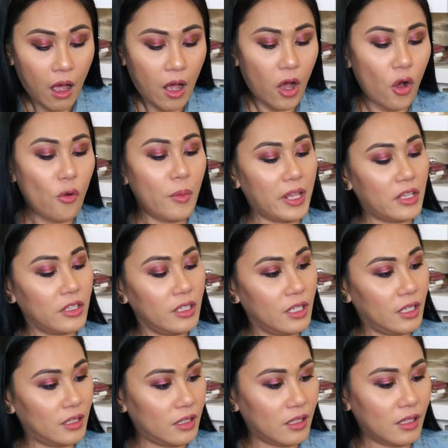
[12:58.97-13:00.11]
oh my
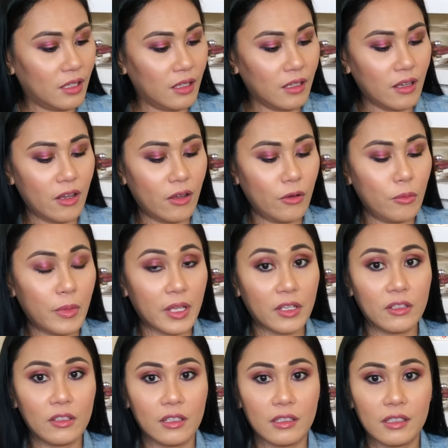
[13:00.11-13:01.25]
goodness. Oh my
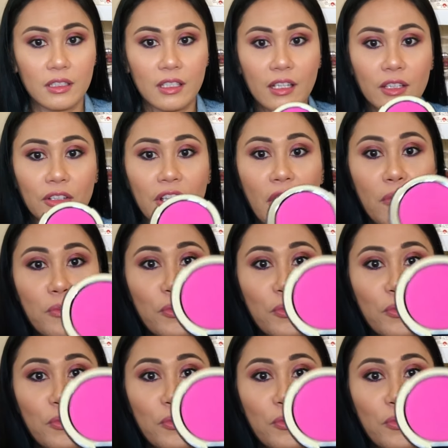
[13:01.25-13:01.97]
goodness, look how